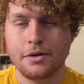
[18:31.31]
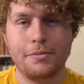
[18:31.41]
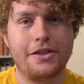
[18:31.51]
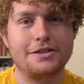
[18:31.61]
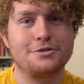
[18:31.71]

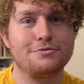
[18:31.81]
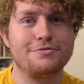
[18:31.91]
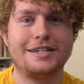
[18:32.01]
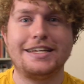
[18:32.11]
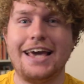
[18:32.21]
But that's not
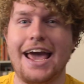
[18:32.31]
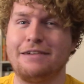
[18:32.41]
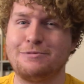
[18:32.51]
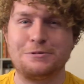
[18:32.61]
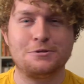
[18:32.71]
really
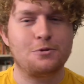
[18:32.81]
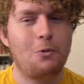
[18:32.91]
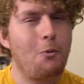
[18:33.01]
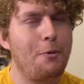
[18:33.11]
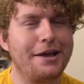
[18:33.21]
Eren's
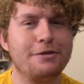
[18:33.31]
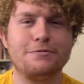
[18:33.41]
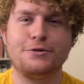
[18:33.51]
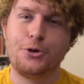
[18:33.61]
way of